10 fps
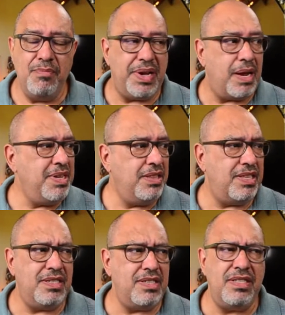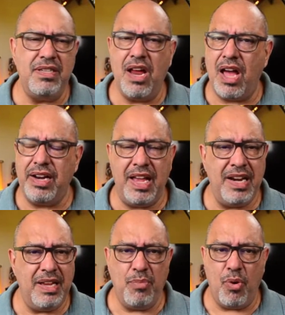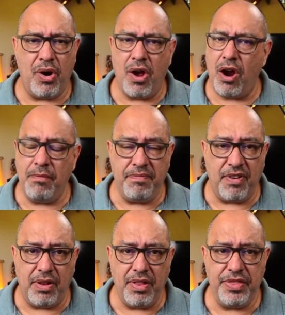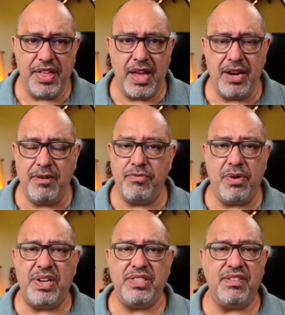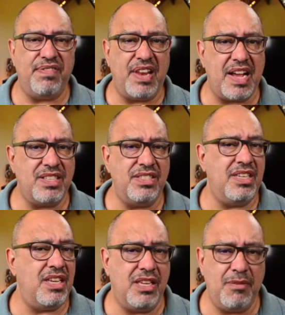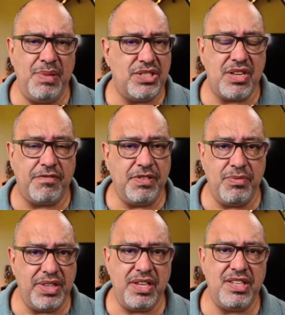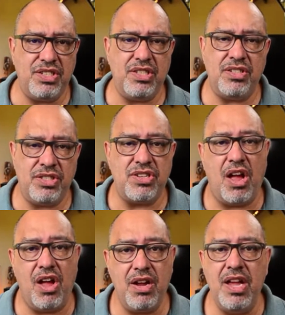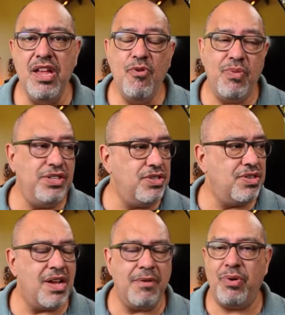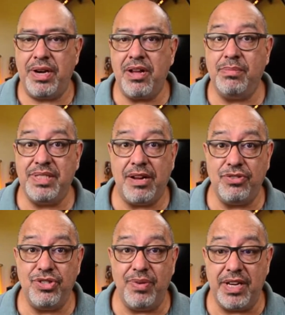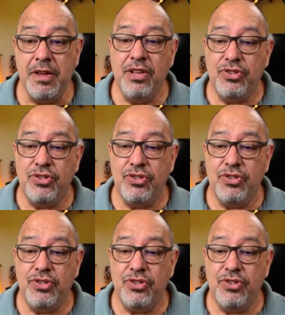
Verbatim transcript: But I mean, this is not any more harmful than Roberta Flack's Killing Me Softly with his song when it comes down to it.